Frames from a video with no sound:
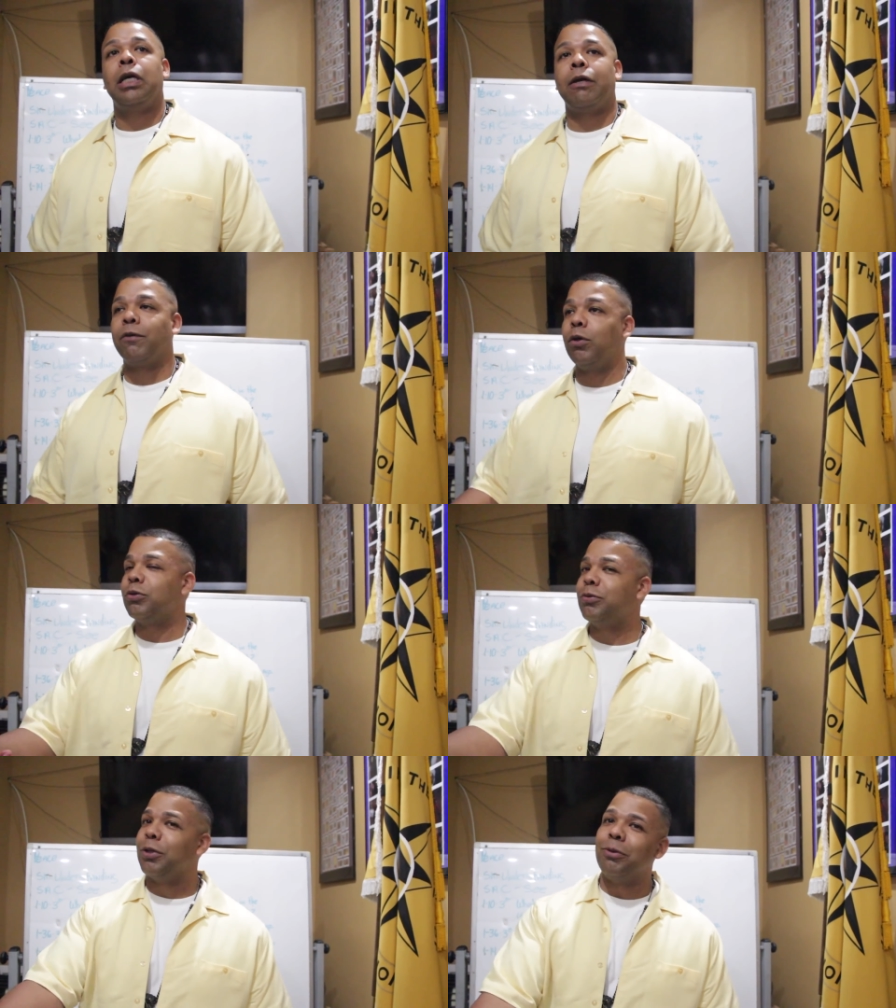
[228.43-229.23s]
And for
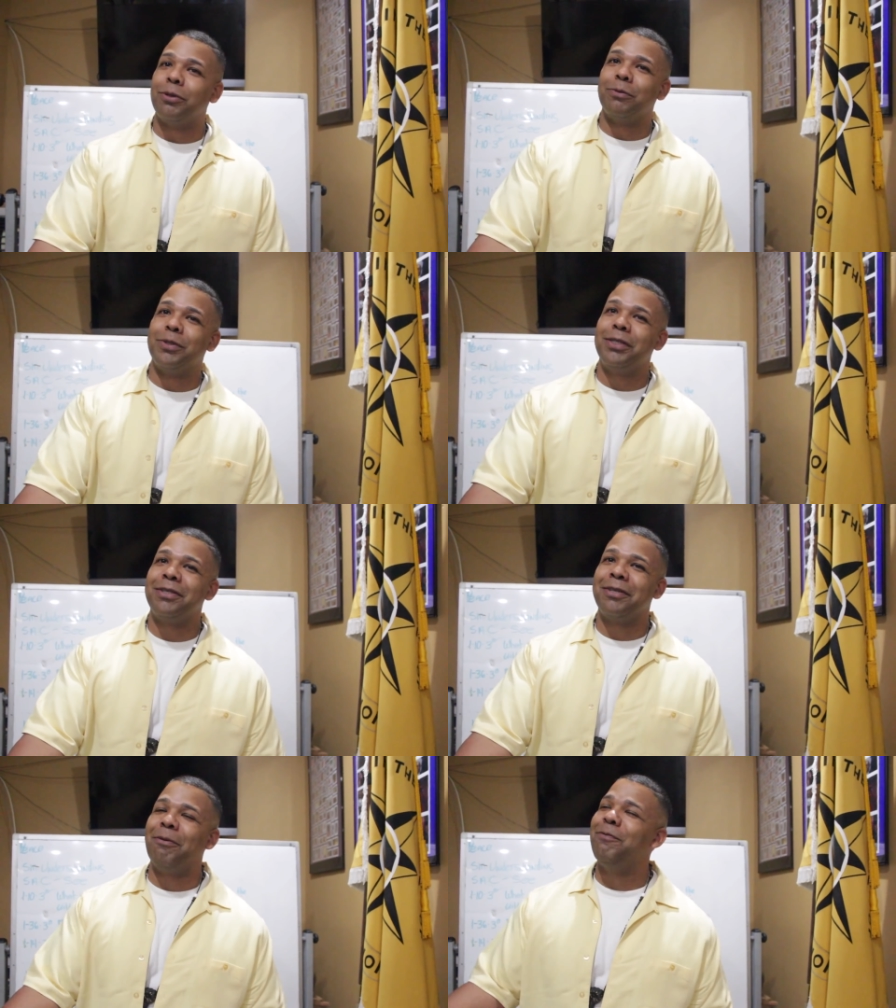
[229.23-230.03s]
those who don't know me,
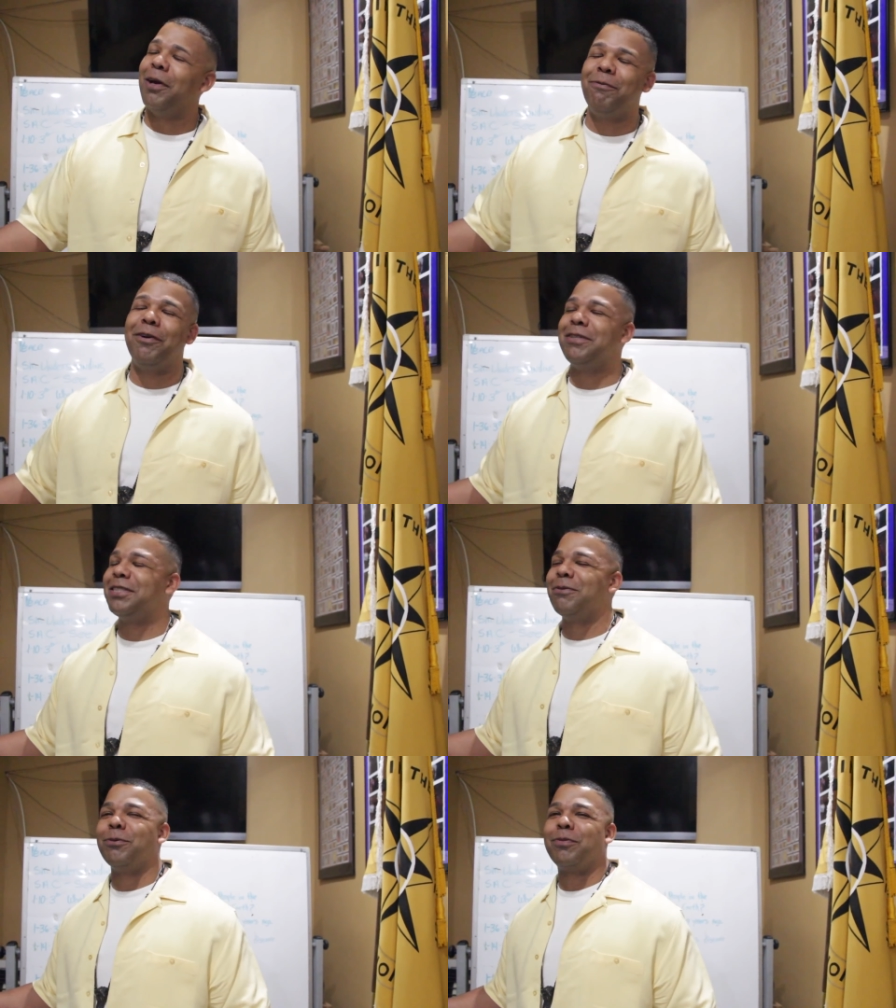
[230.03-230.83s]
I'm very
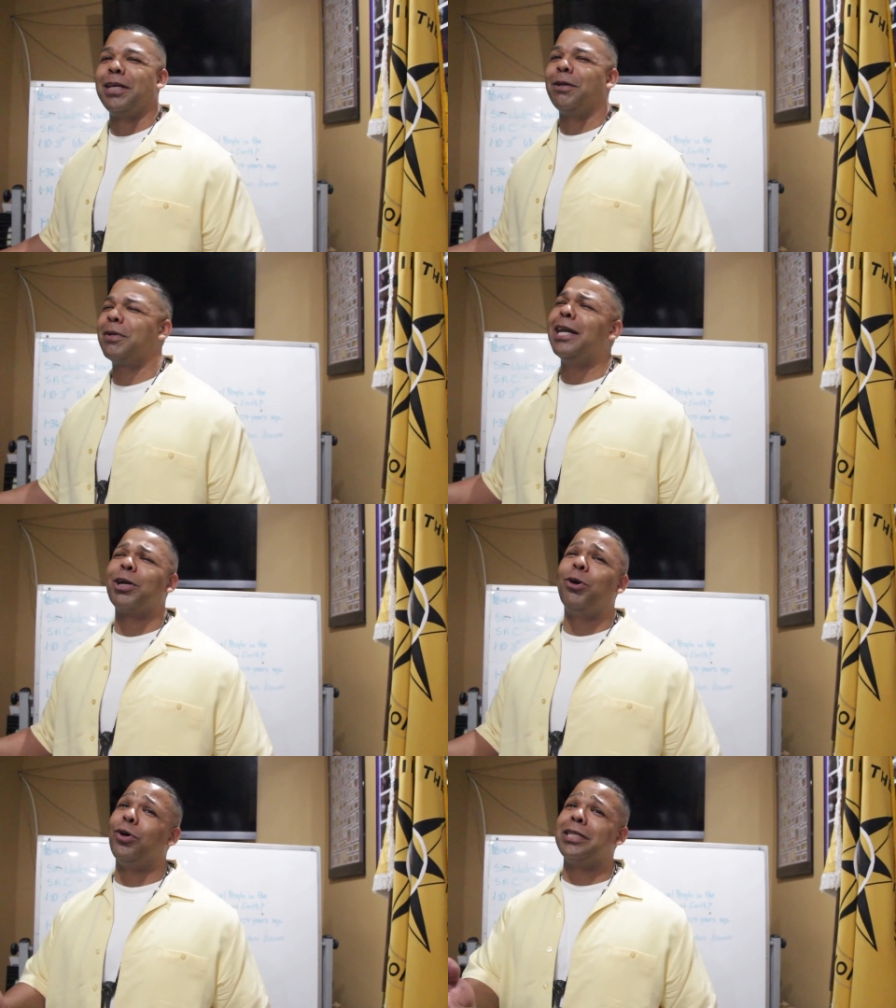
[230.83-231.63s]
simple and plain. I'm kind
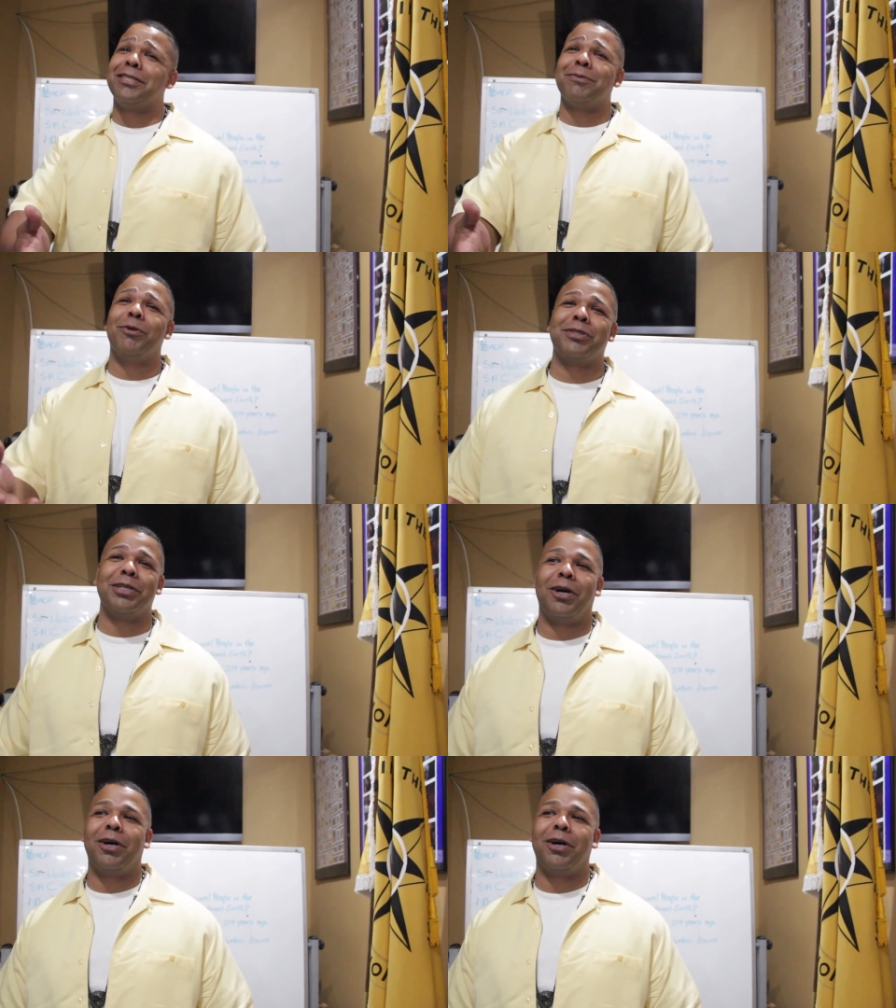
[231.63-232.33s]
of corny to most of the